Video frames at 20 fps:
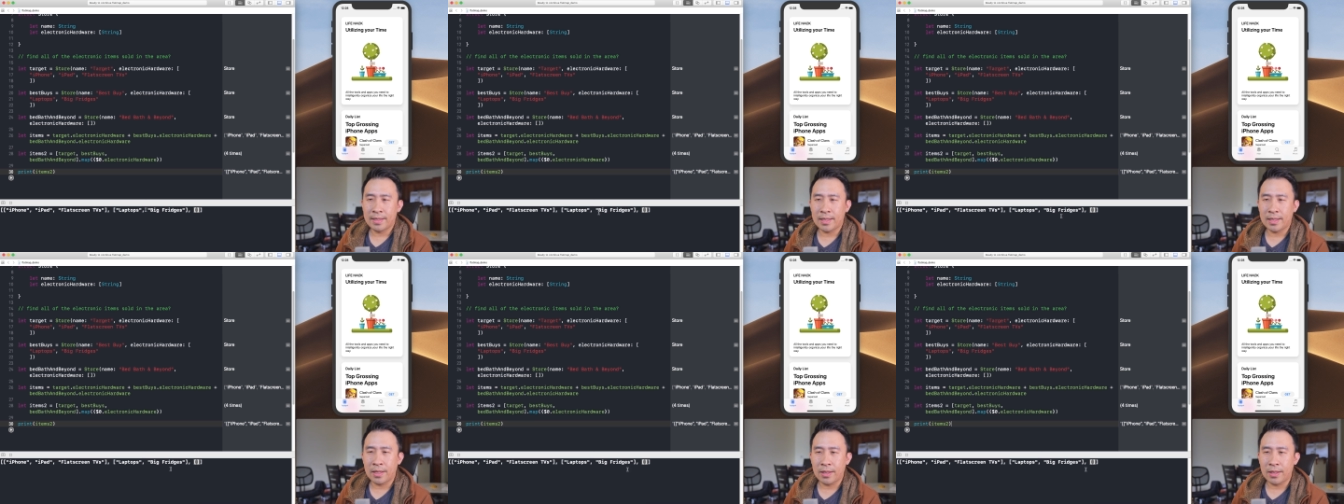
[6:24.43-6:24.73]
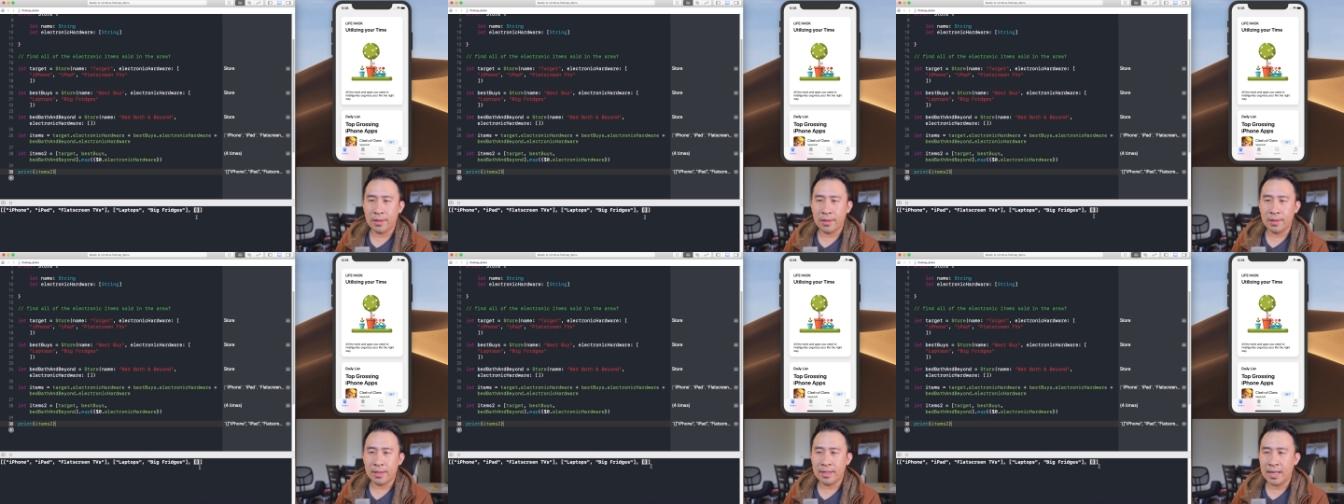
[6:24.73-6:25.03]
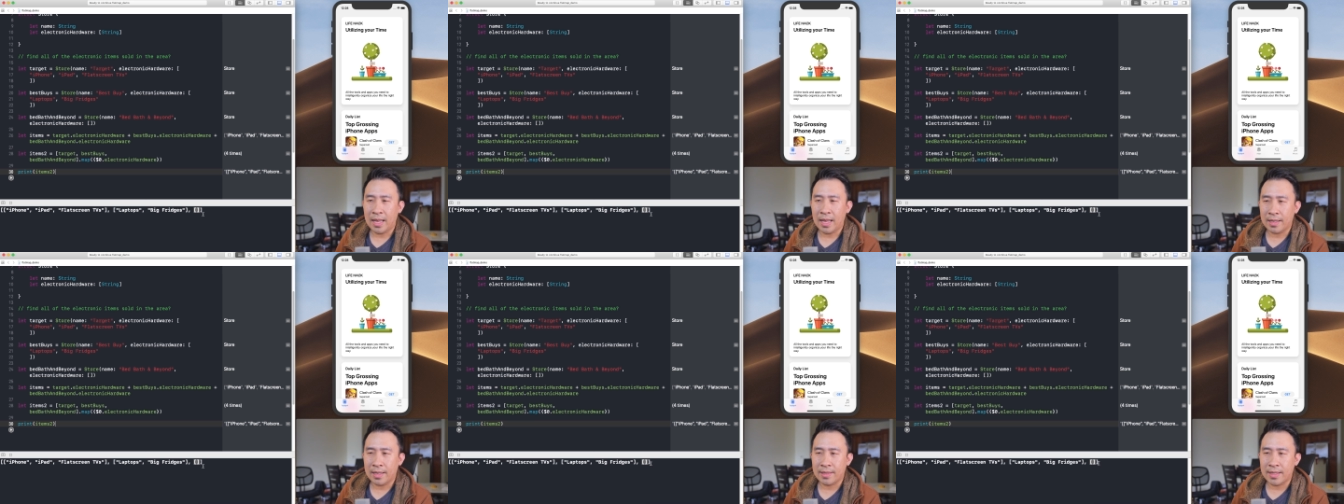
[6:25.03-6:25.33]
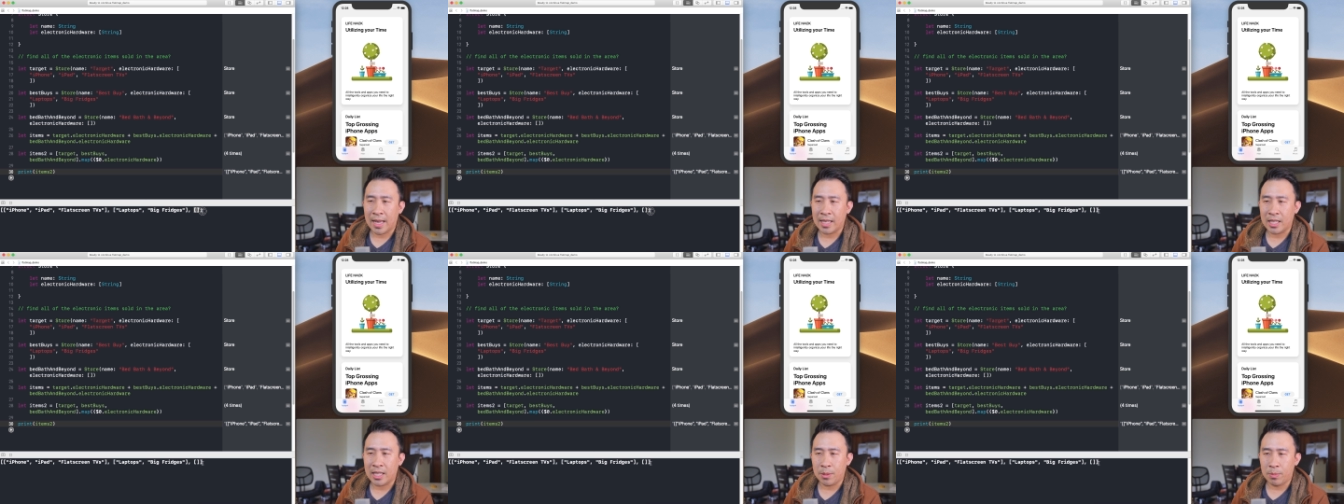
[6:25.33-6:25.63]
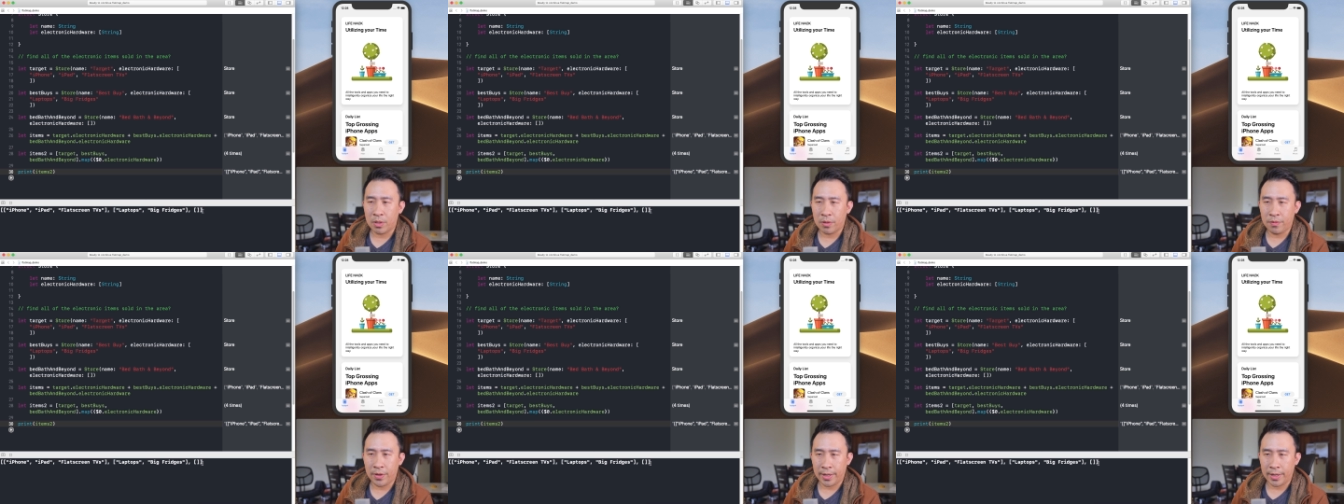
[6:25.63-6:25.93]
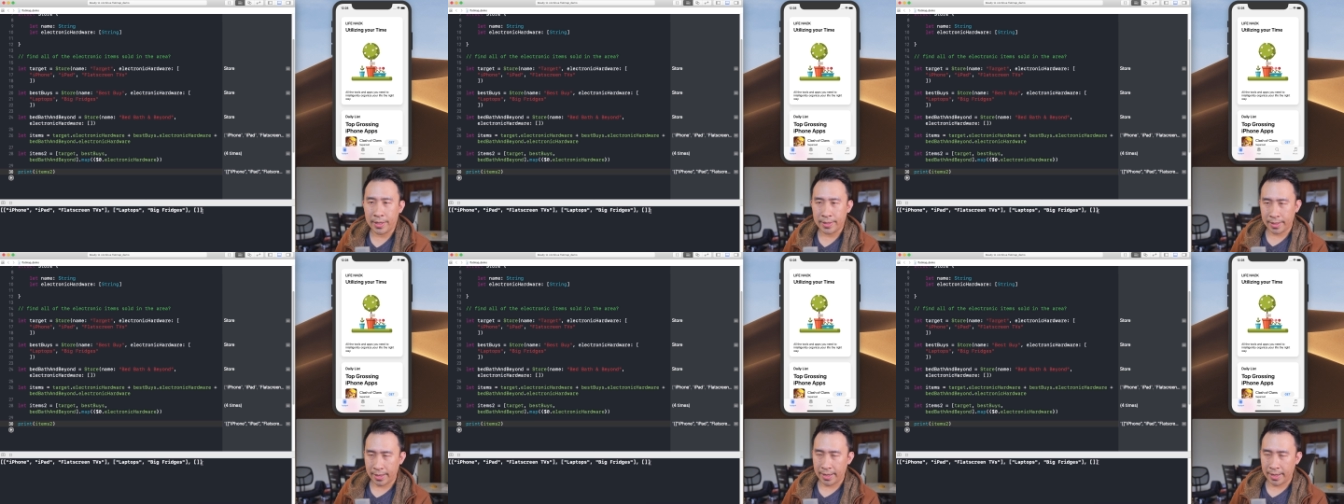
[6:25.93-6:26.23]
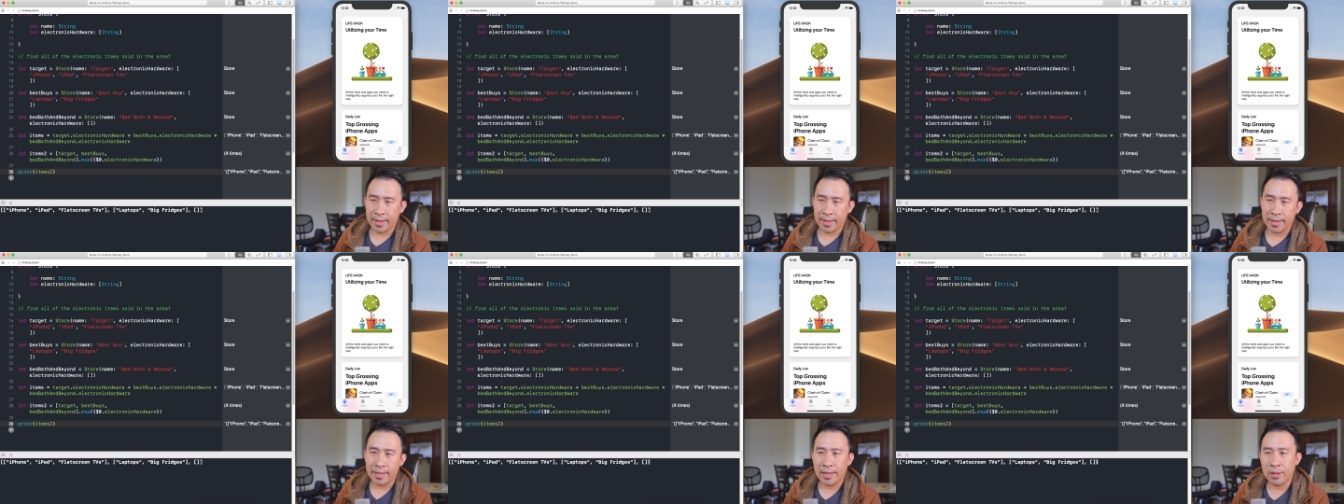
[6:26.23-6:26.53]
So not exactly perfect.
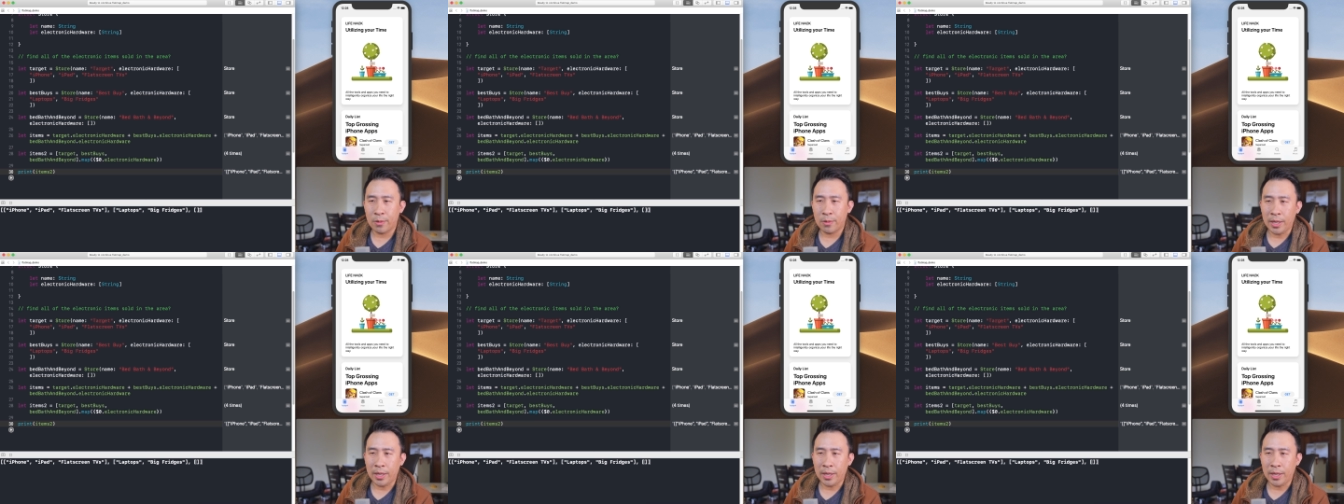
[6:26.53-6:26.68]
And uh,